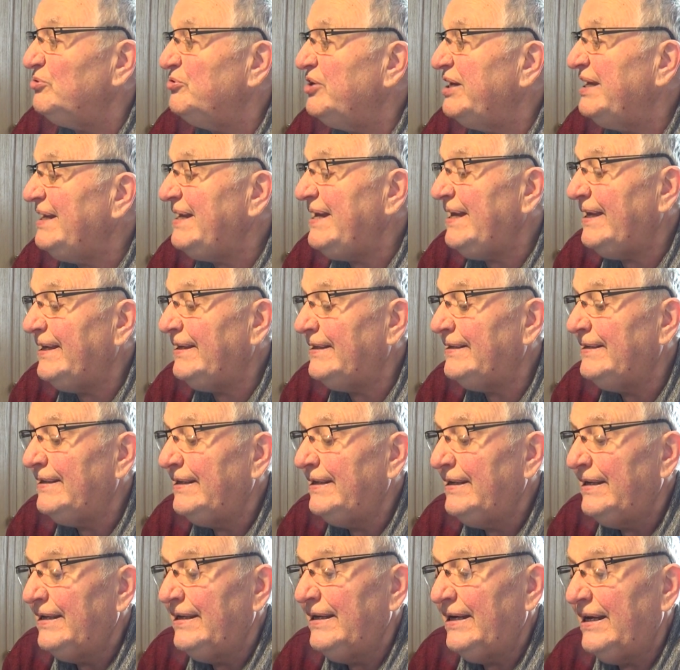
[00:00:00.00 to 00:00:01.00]
really.
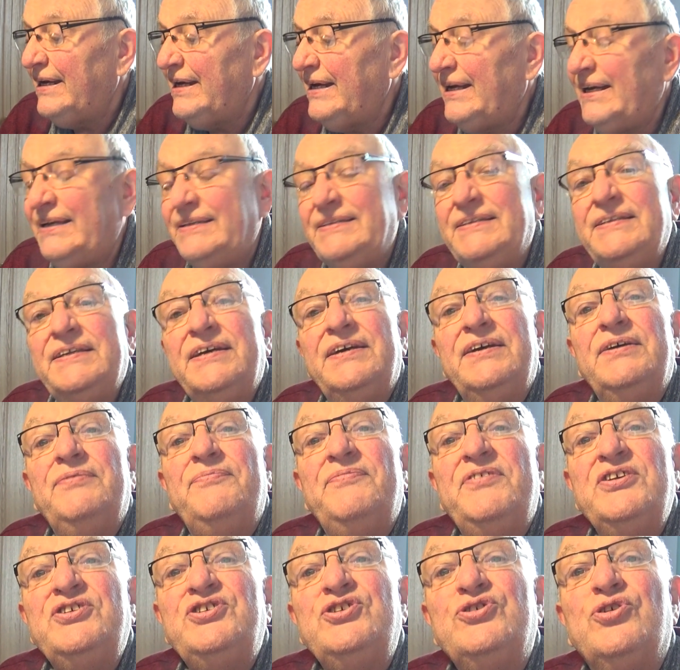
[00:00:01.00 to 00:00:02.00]
And
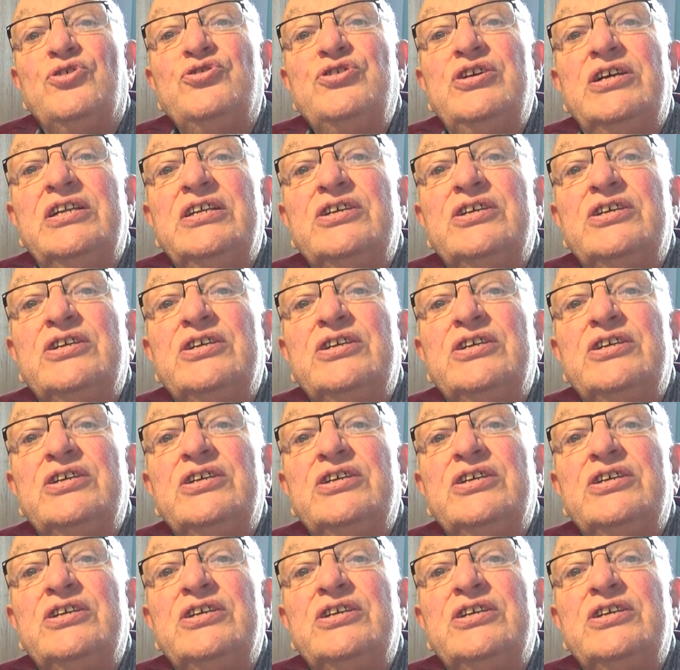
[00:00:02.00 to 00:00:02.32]
this is only